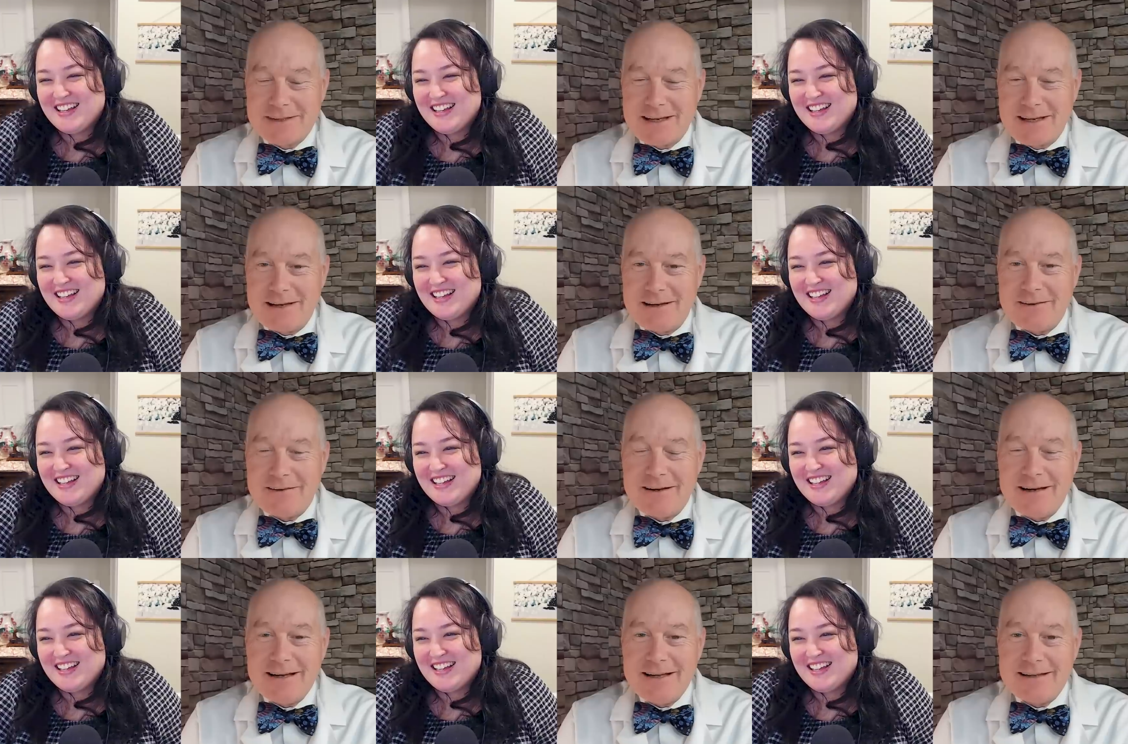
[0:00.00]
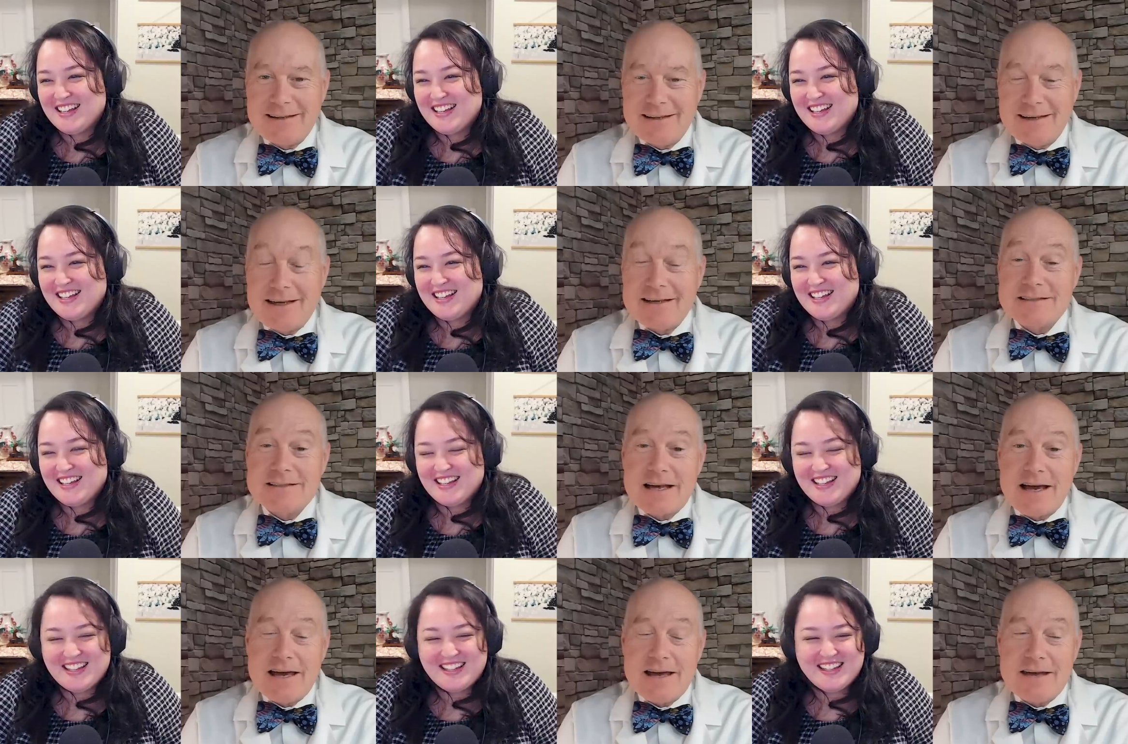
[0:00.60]
Speaker 1: All right.
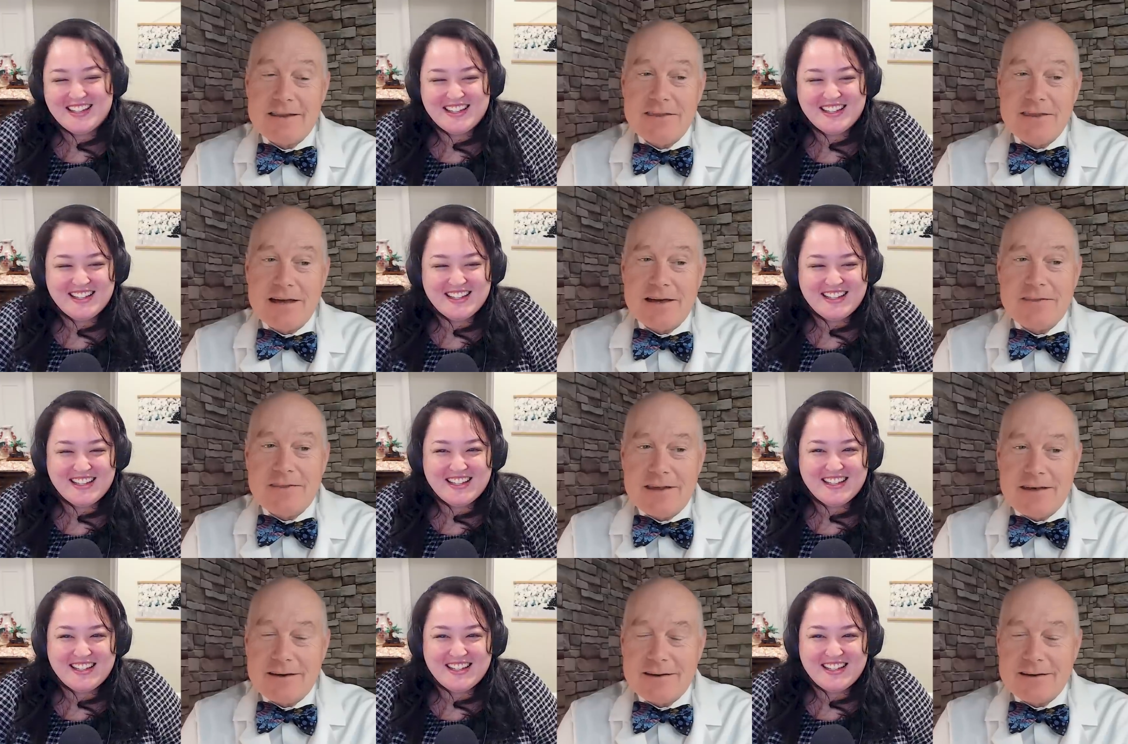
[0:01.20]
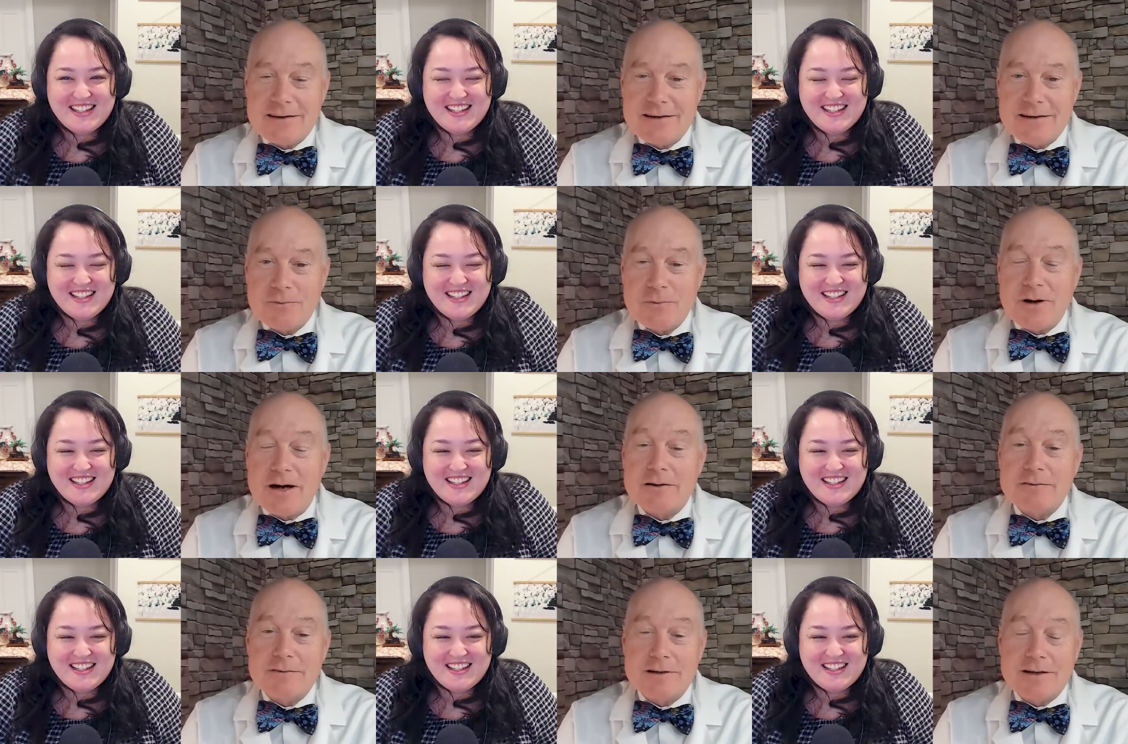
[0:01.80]
Yes, I, I, think the clinic.
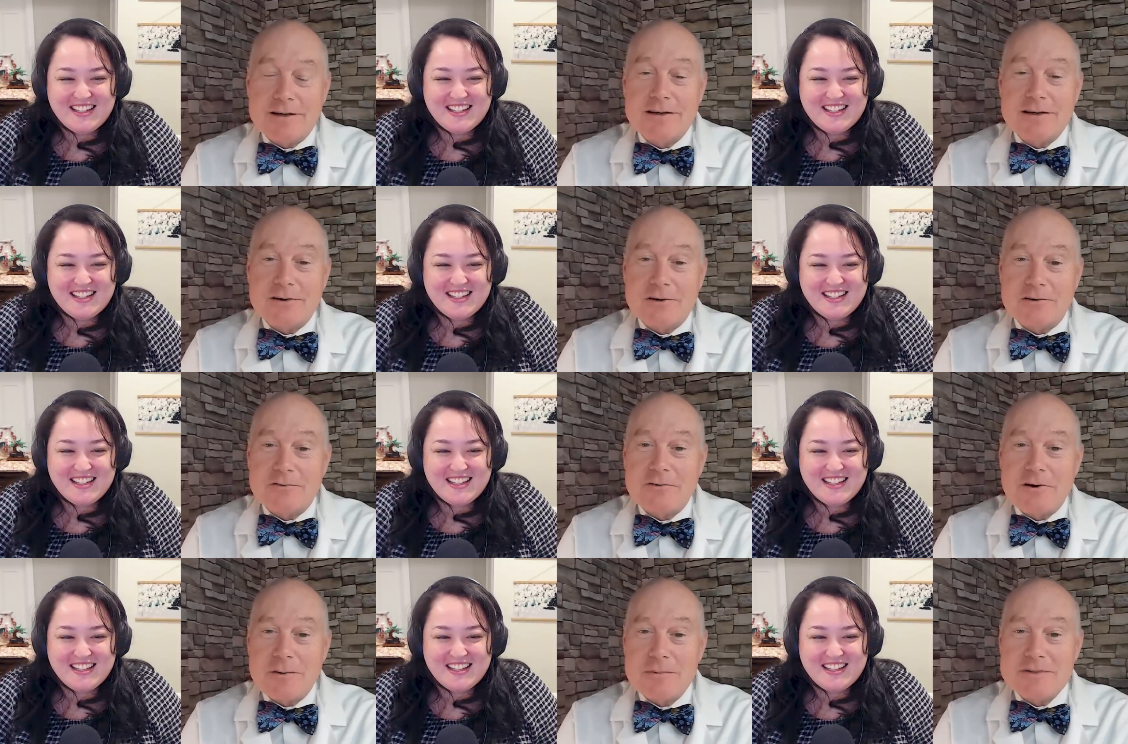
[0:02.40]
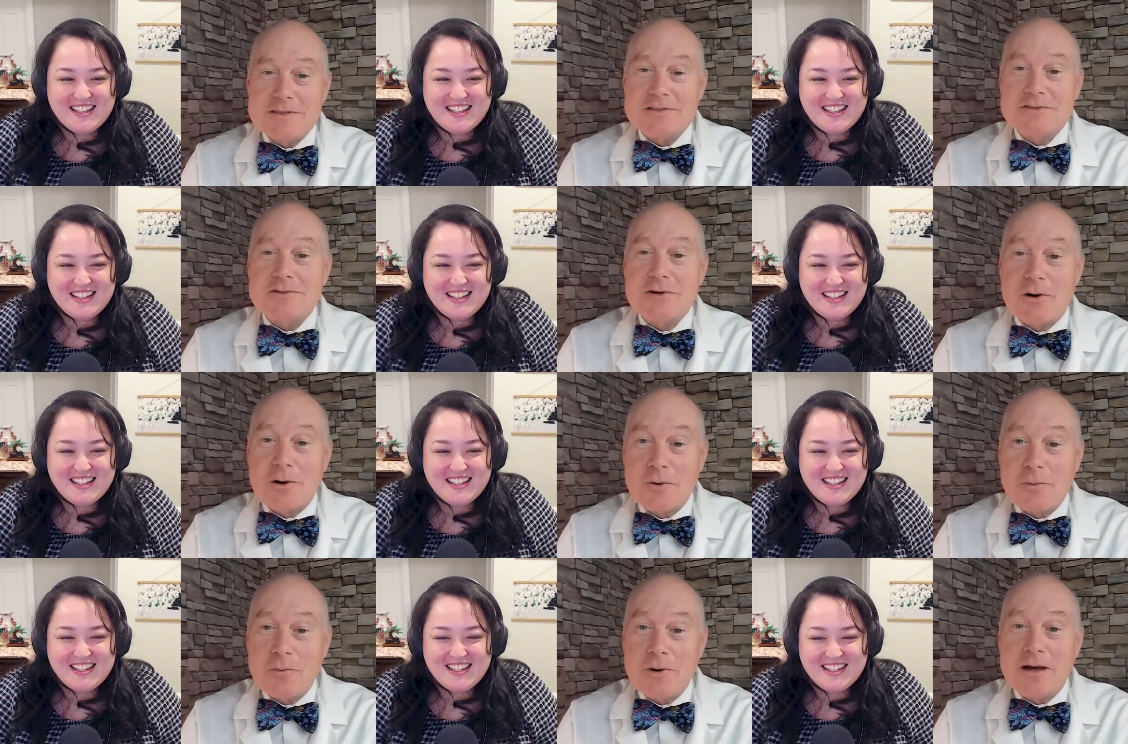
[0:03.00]
Well, the clinical pharmacists
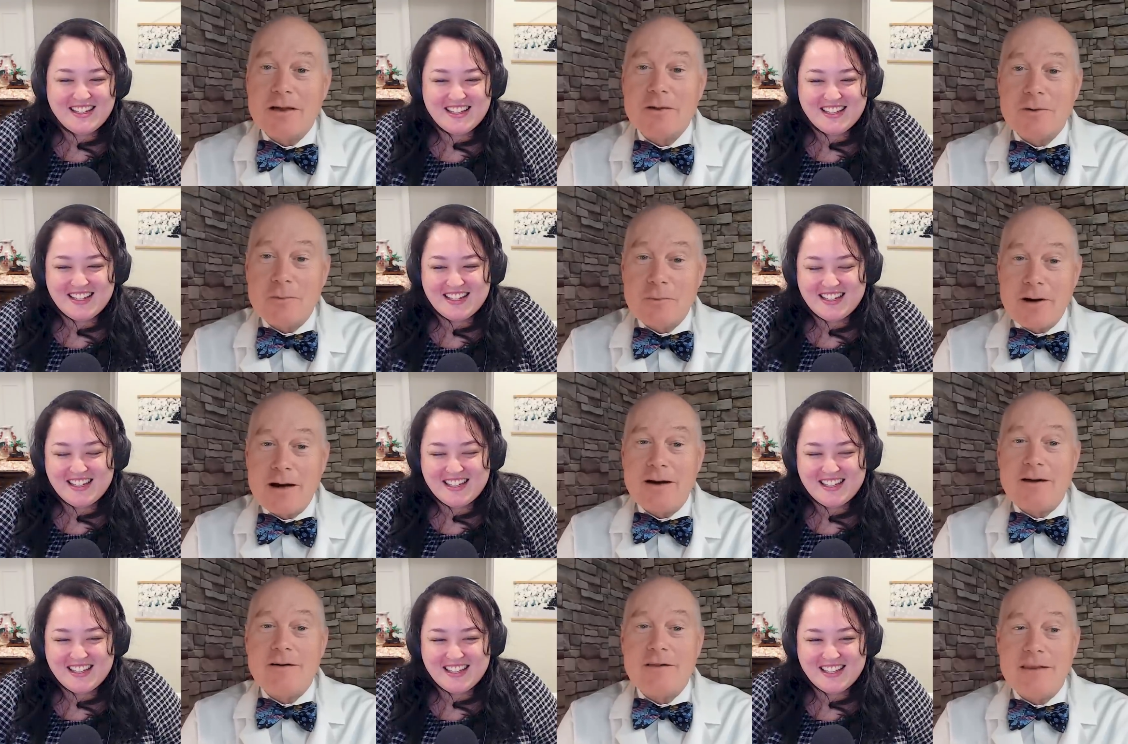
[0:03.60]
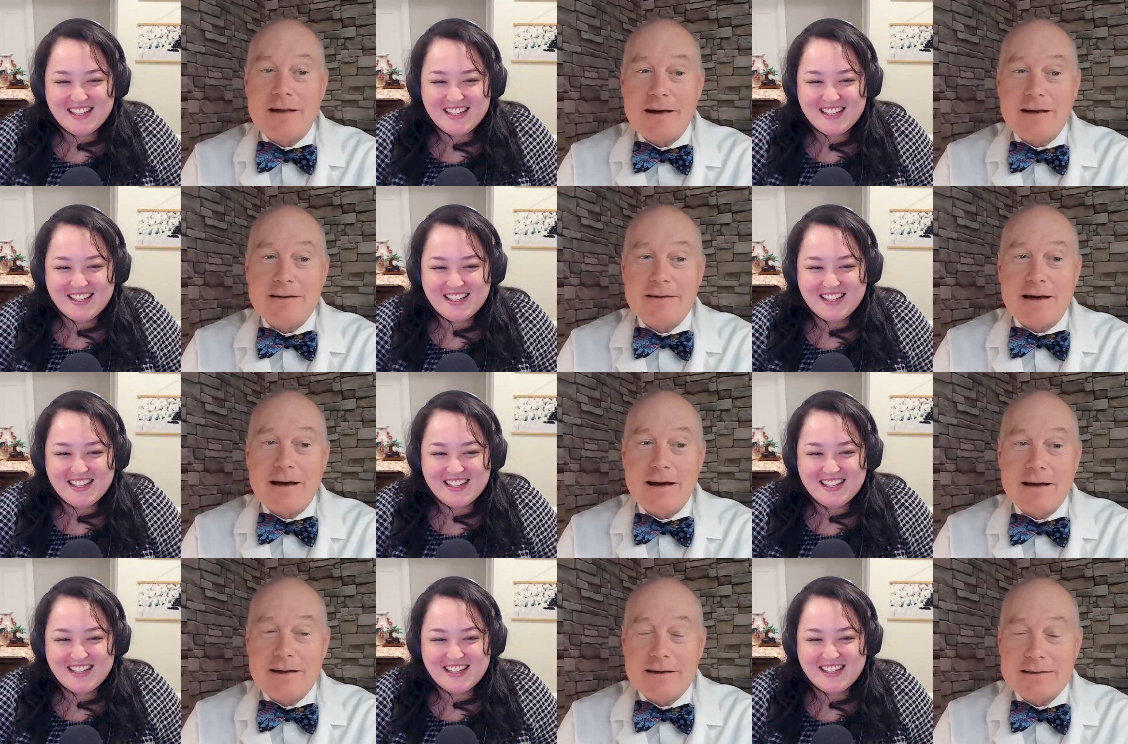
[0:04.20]
are well aware that
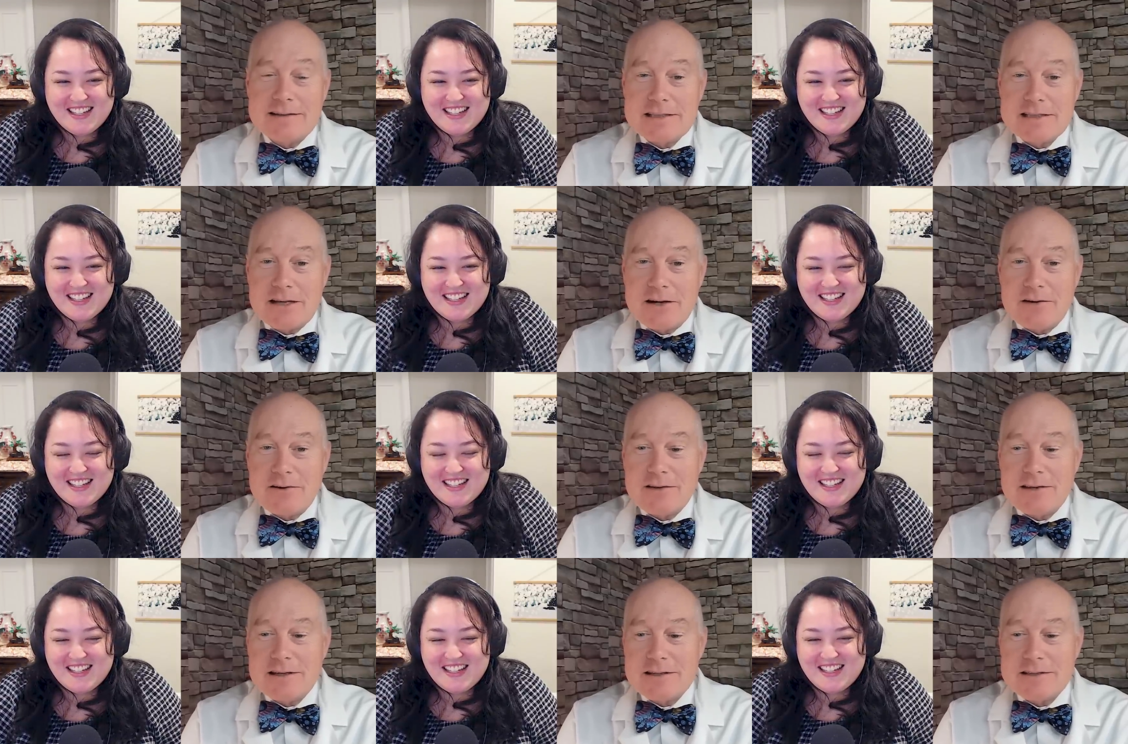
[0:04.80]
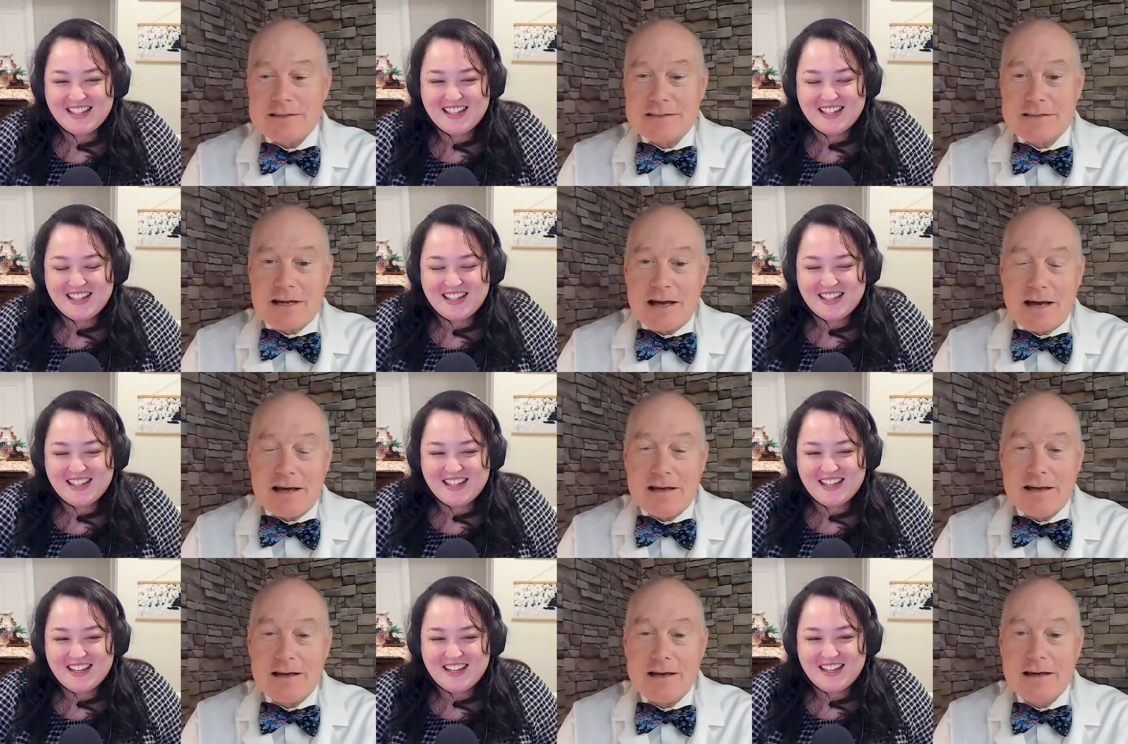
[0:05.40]
I consider this uh,